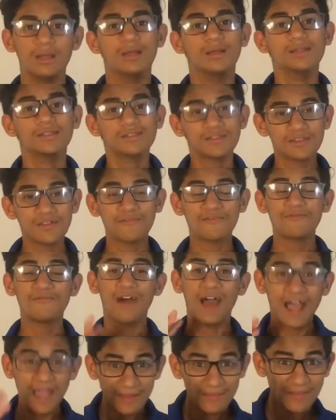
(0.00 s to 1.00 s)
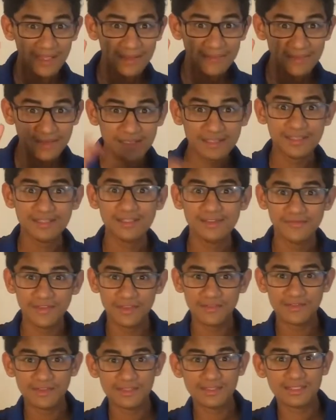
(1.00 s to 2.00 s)
So the 5 main pieces of
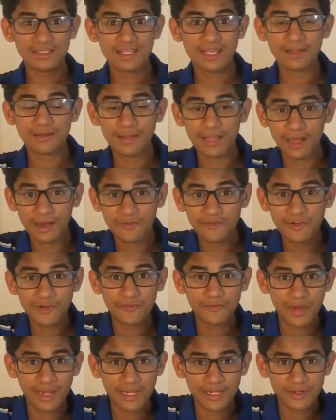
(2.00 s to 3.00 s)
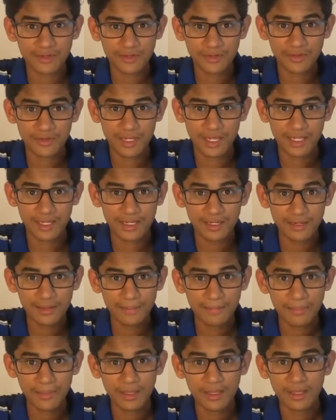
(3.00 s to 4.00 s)
evidence that Alfred Wegener created
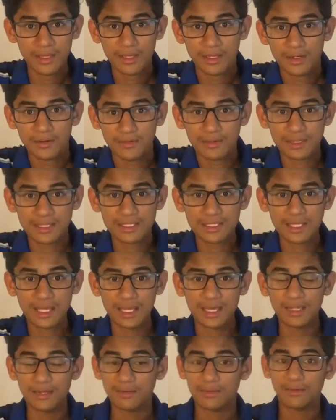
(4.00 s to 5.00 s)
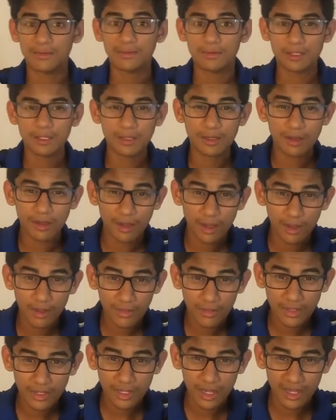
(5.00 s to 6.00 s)
was that all
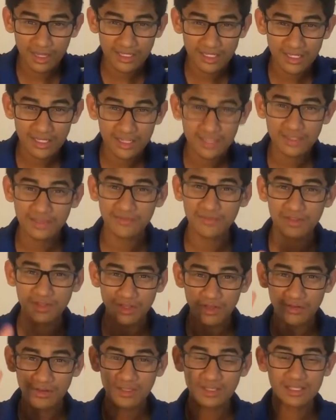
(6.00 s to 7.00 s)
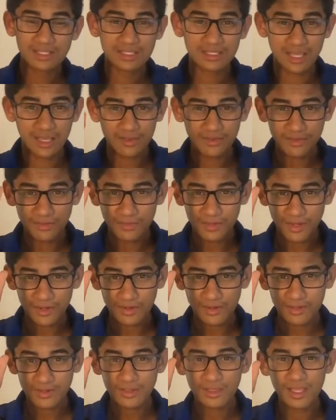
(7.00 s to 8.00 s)
the continents, if you notice, South
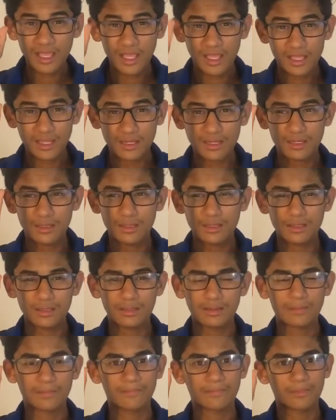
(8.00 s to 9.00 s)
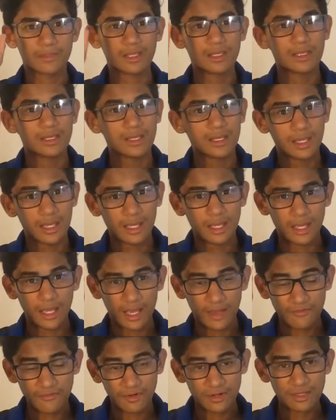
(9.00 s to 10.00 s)
America and
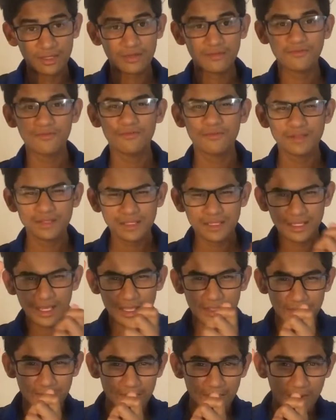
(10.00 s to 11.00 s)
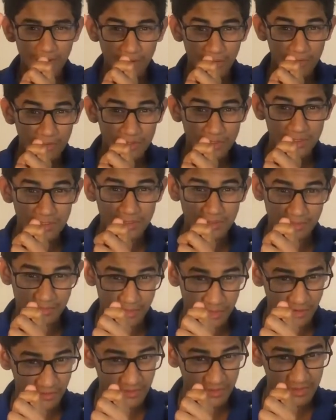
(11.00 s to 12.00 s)
Africa fit together almost
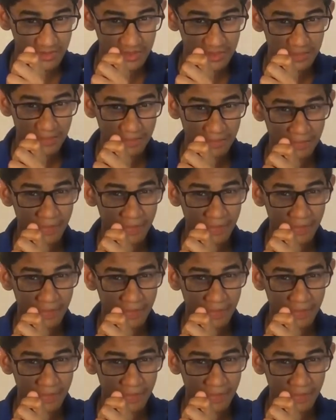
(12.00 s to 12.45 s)
perfectly.